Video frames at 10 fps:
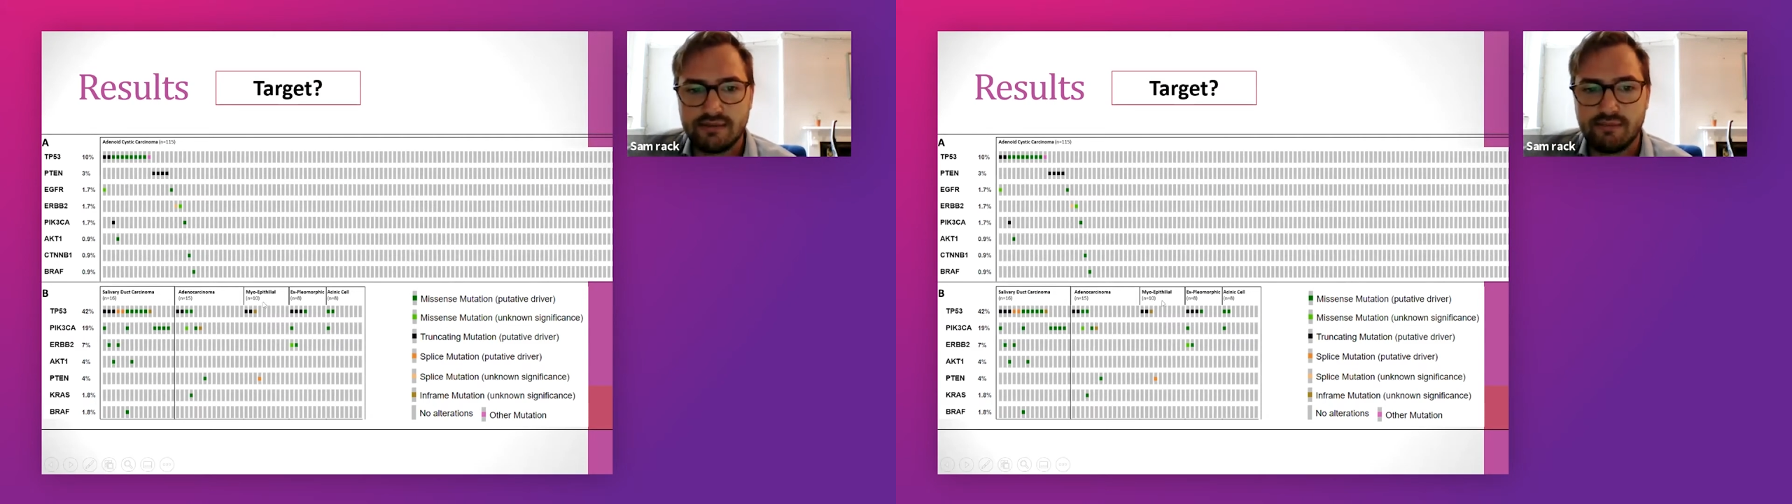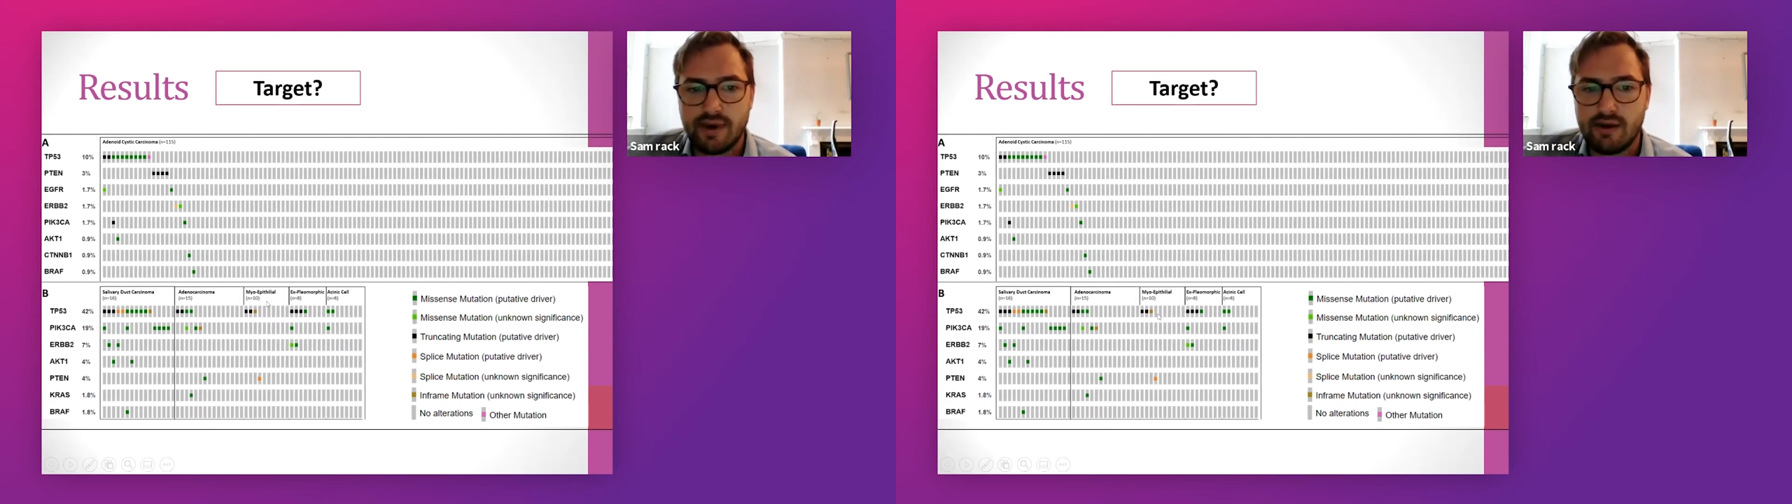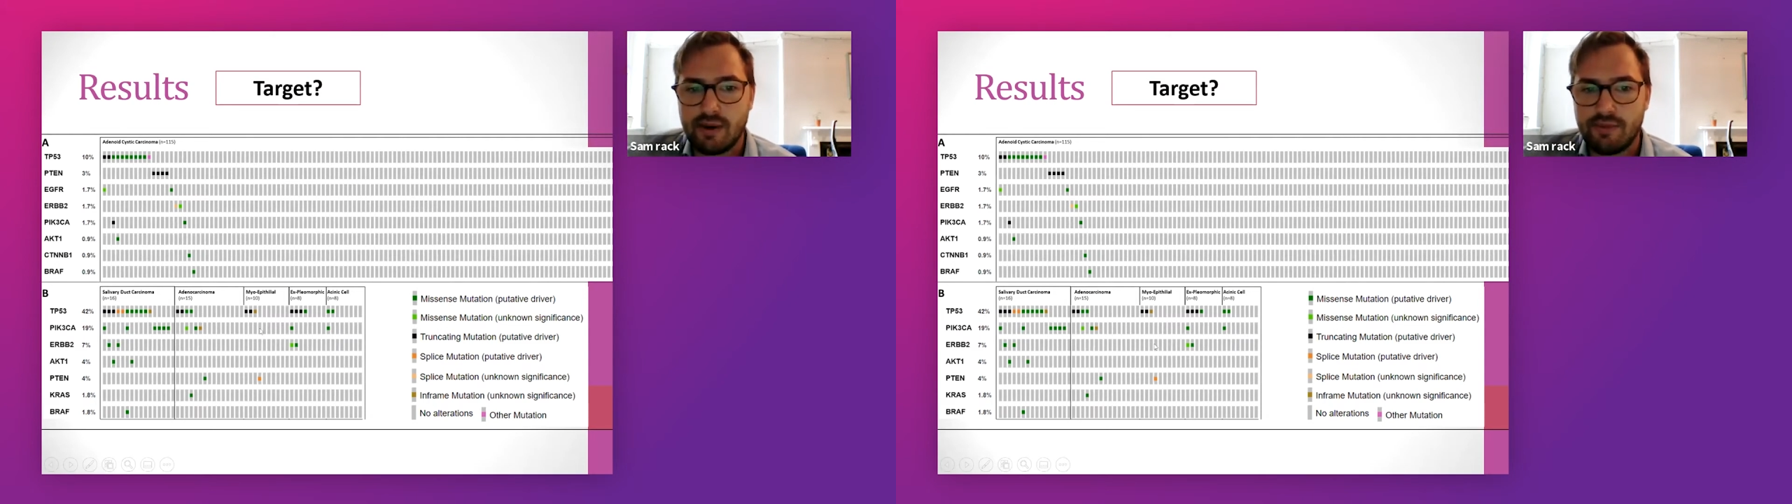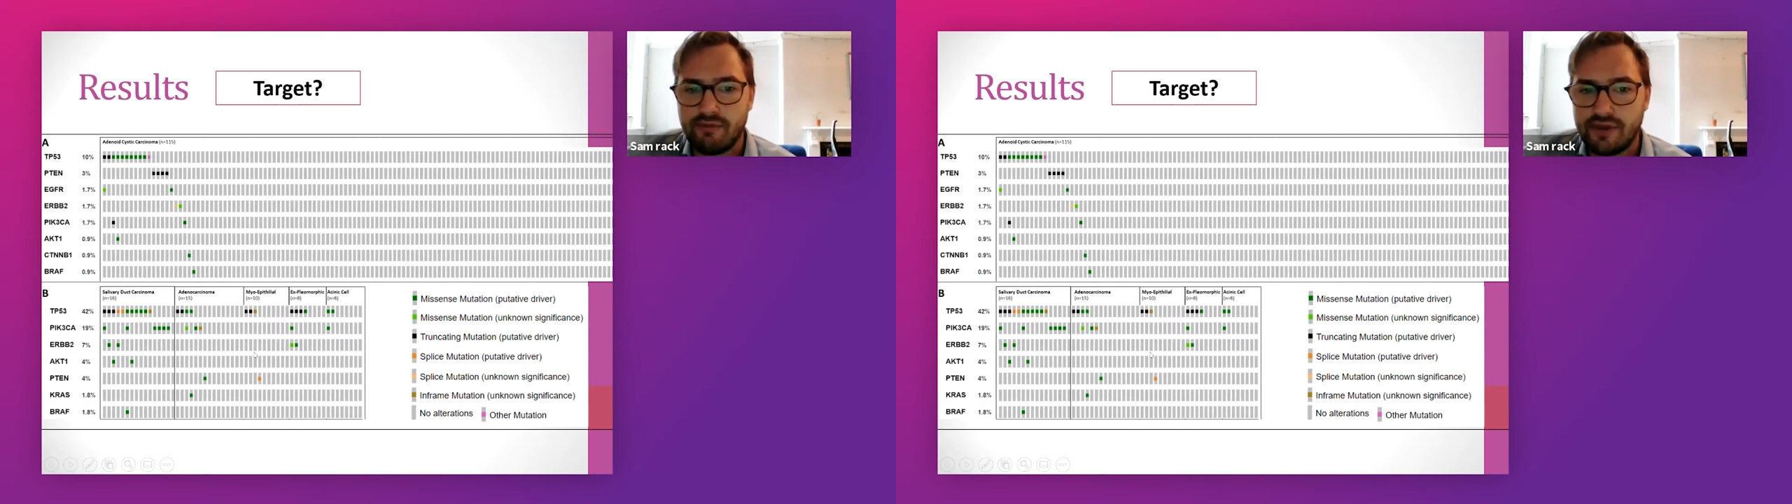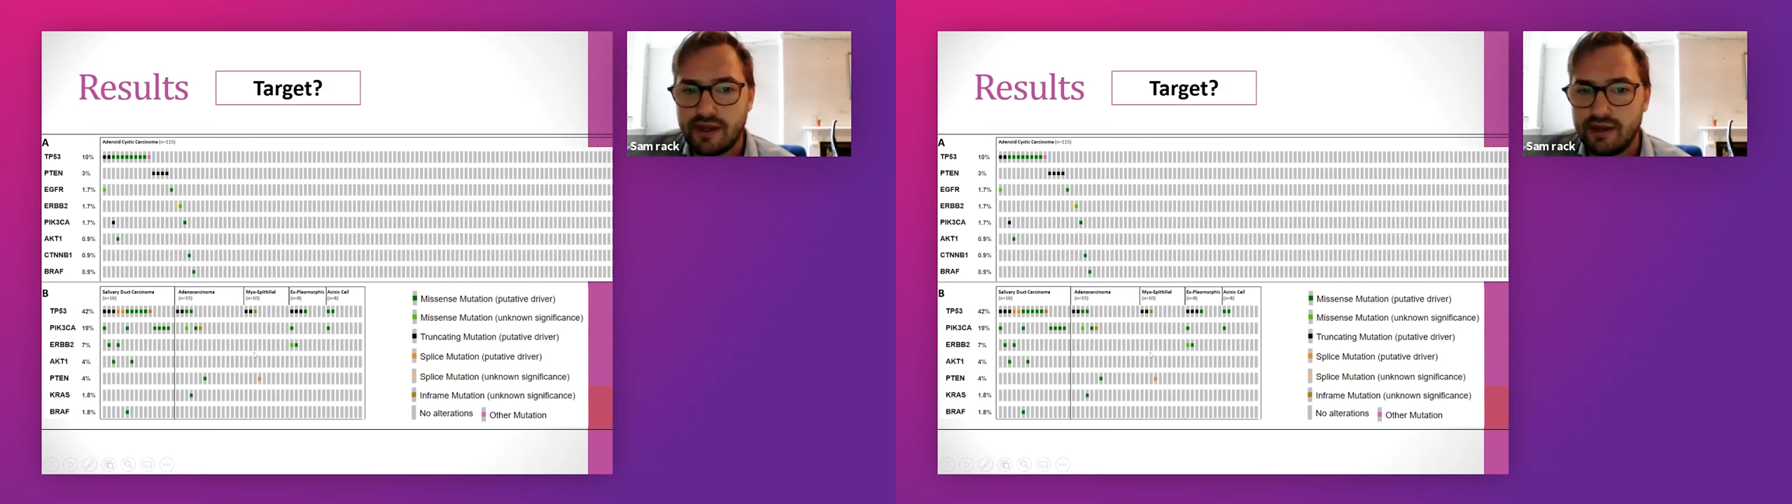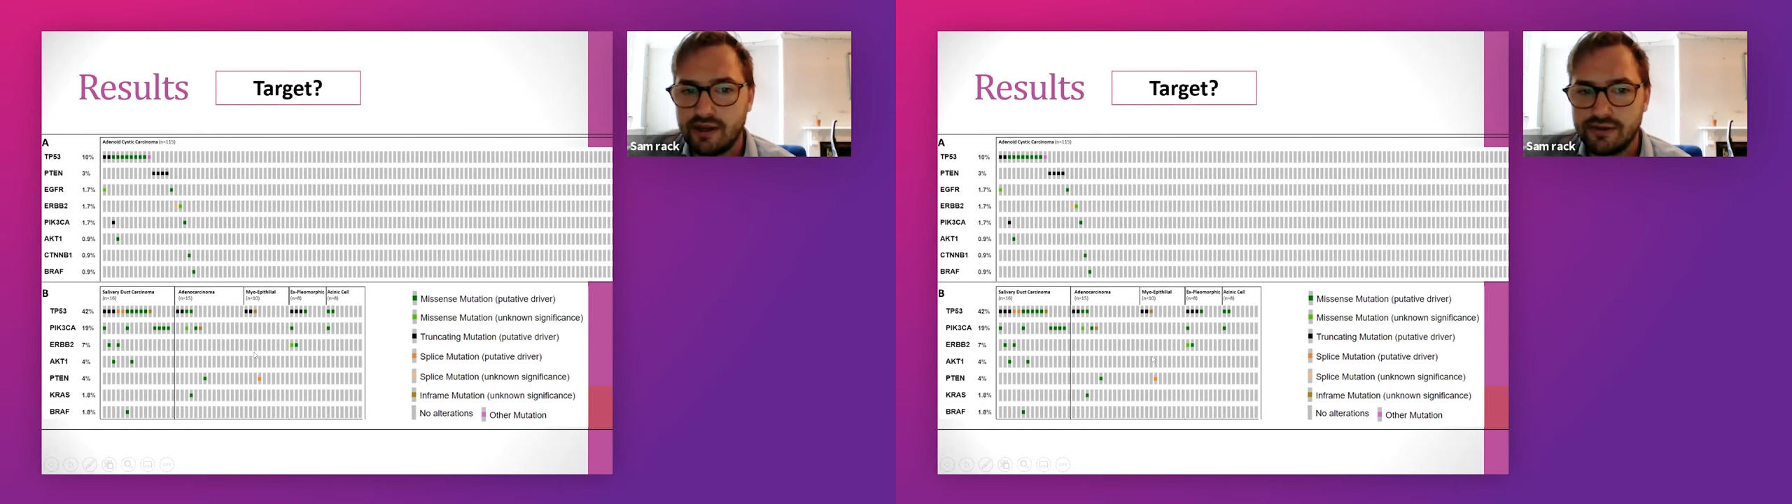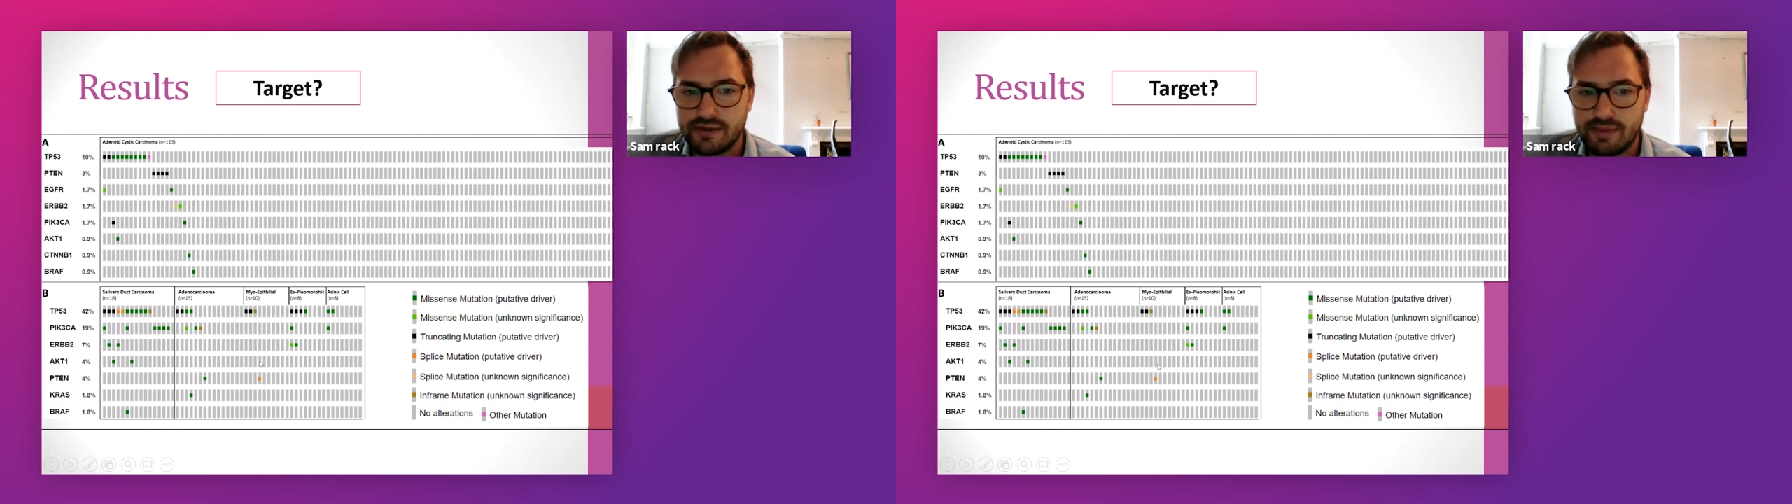myoepithelial is